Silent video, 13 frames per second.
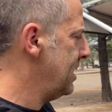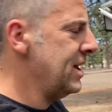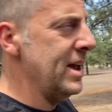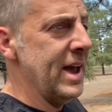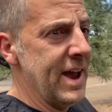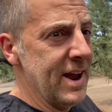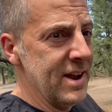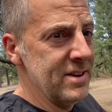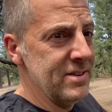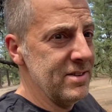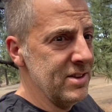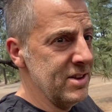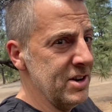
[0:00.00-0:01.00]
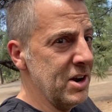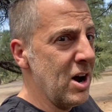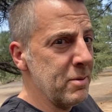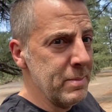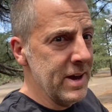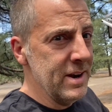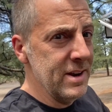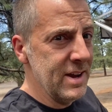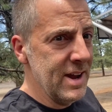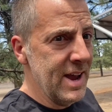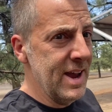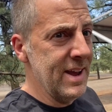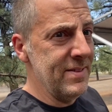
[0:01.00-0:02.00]
and the dog bed,
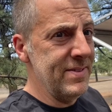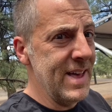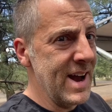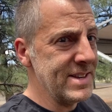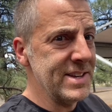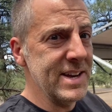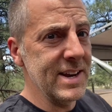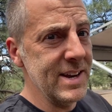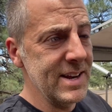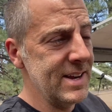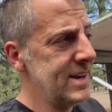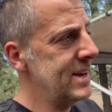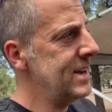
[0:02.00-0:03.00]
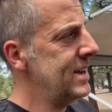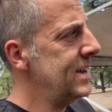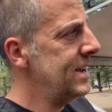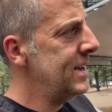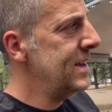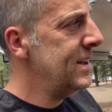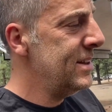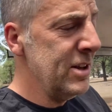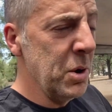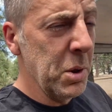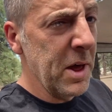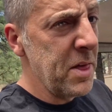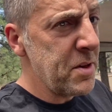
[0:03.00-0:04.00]
and that's it. The
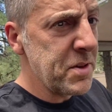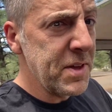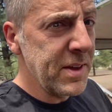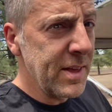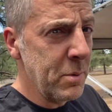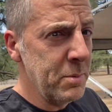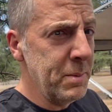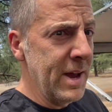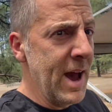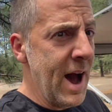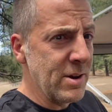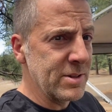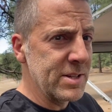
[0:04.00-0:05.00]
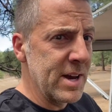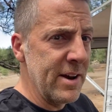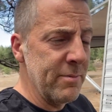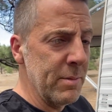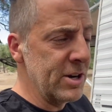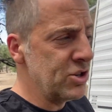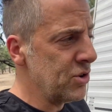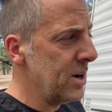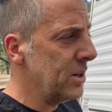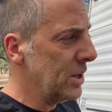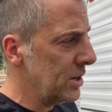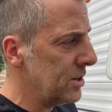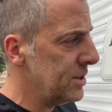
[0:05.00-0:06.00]
only other thing that would be outside of my
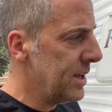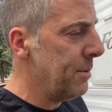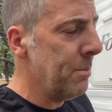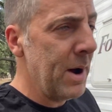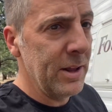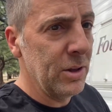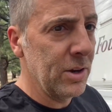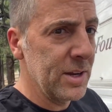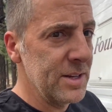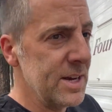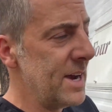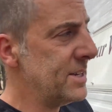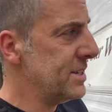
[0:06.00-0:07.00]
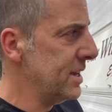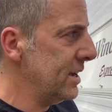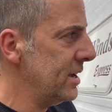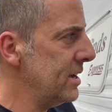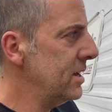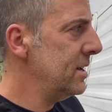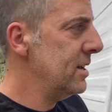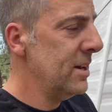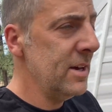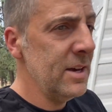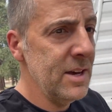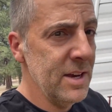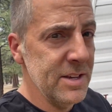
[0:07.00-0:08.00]
trailer that might look enticing
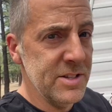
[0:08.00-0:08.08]
is